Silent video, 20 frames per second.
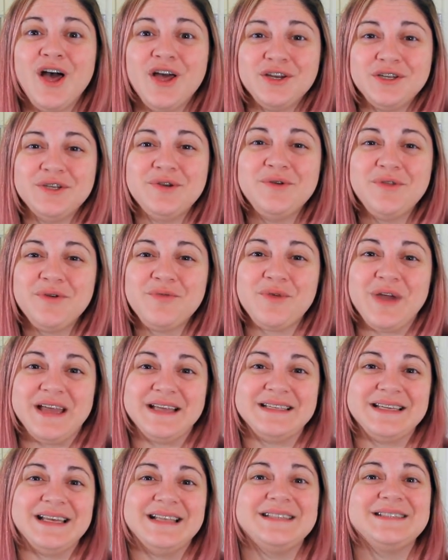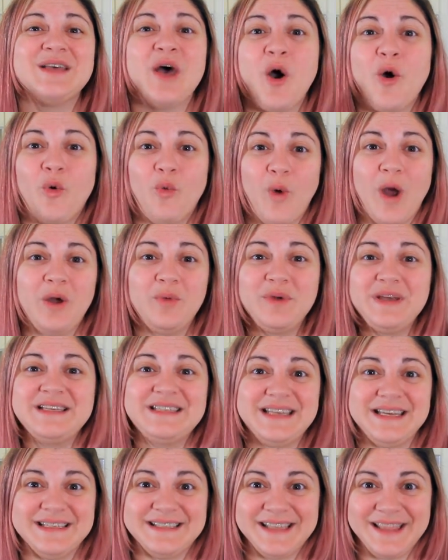to the raisins when we
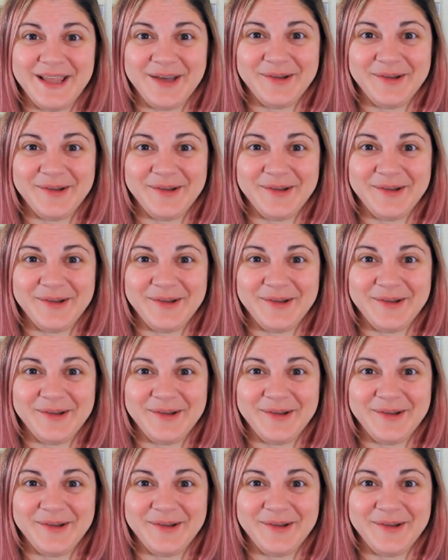season